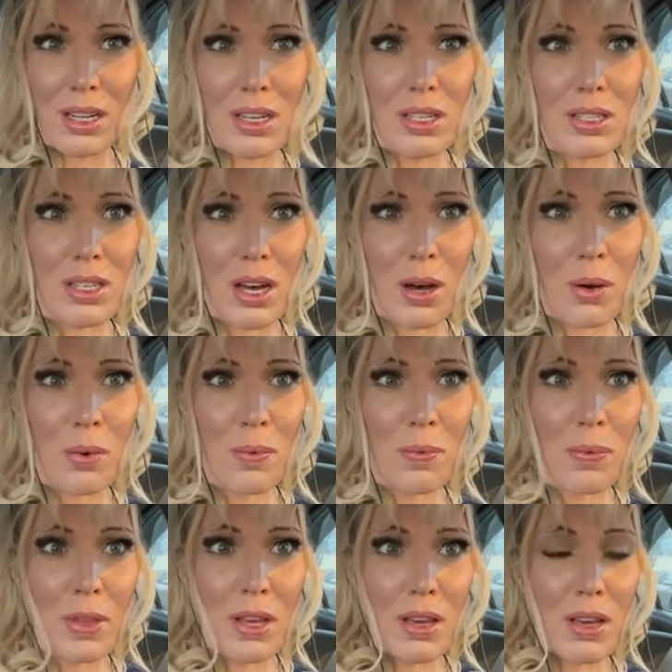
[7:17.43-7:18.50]
So
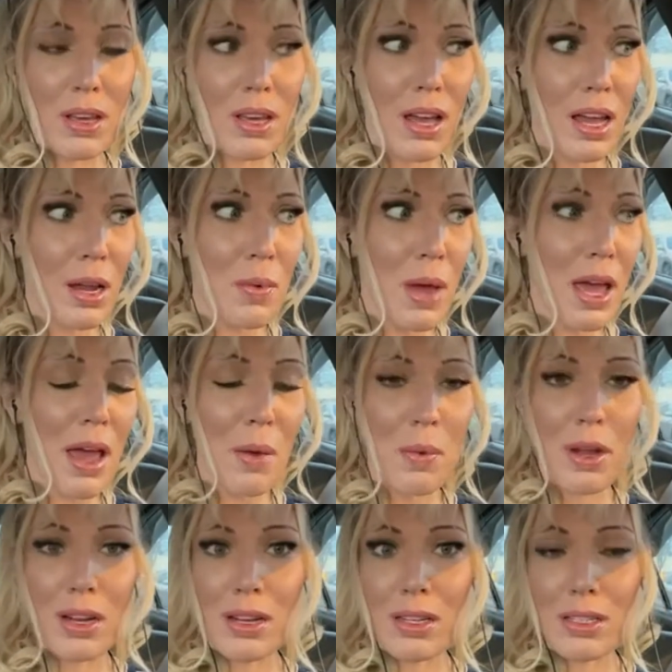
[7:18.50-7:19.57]
anyway, I
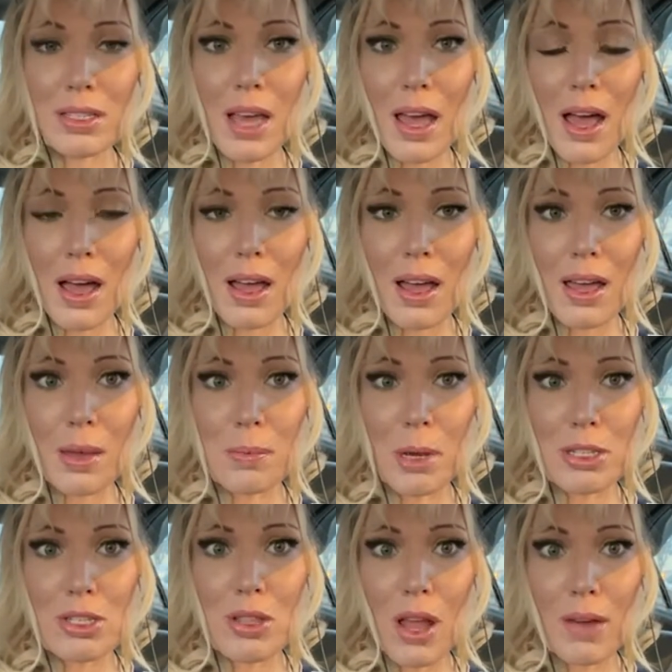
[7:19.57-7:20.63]
wanted to say hi and
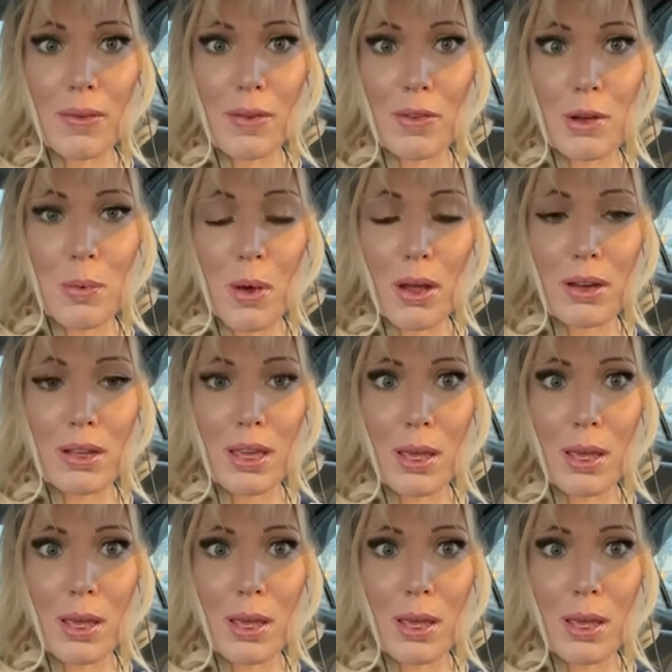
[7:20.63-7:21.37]
much love, everyone.